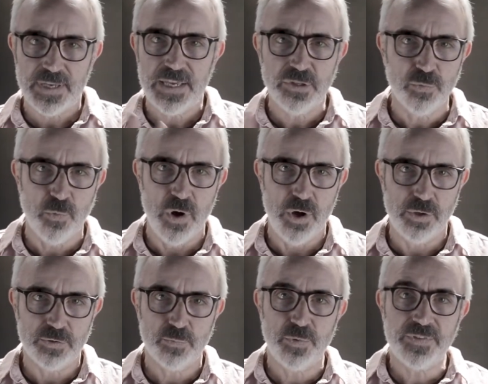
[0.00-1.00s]
in the
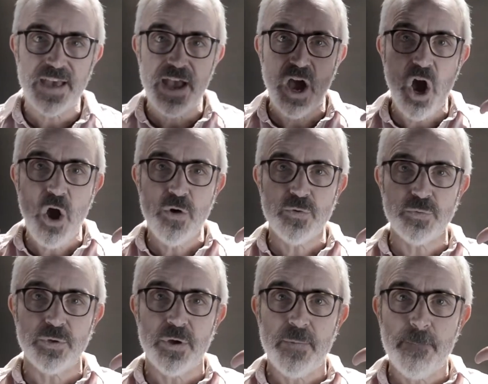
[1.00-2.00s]
world with their
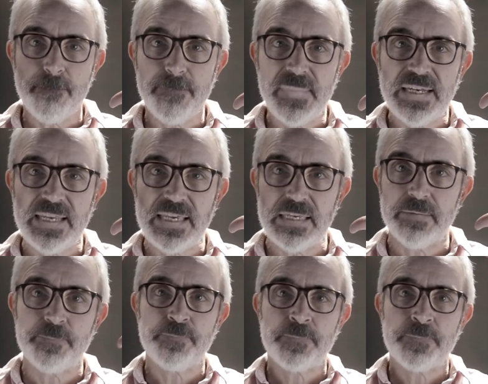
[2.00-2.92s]
own mini